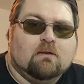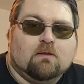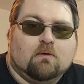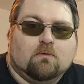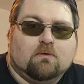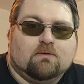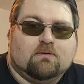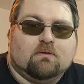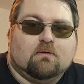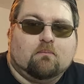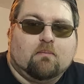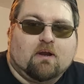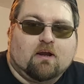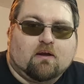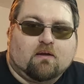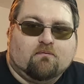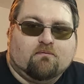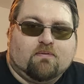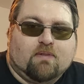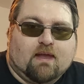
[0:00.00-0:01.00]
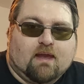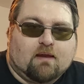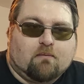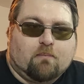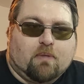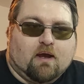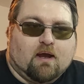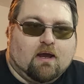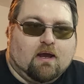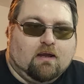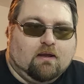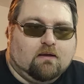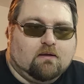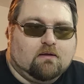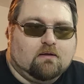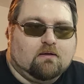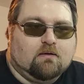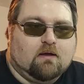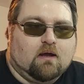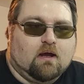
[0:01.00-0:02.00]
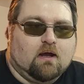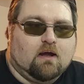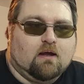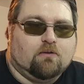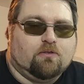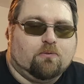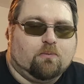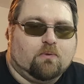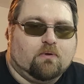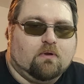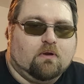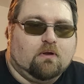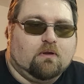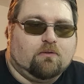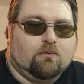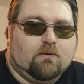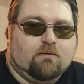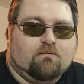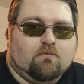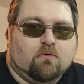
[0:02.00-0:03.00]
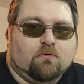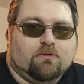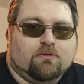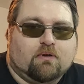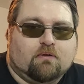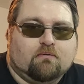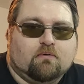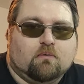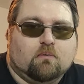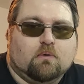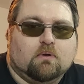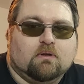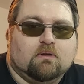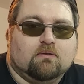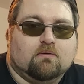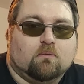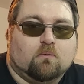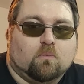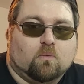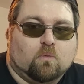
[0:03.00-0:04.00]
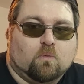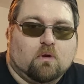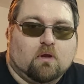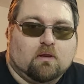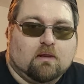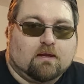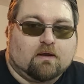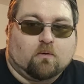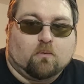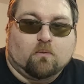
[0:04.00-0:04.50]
It was an American flag pie. Three-fourths of it was like a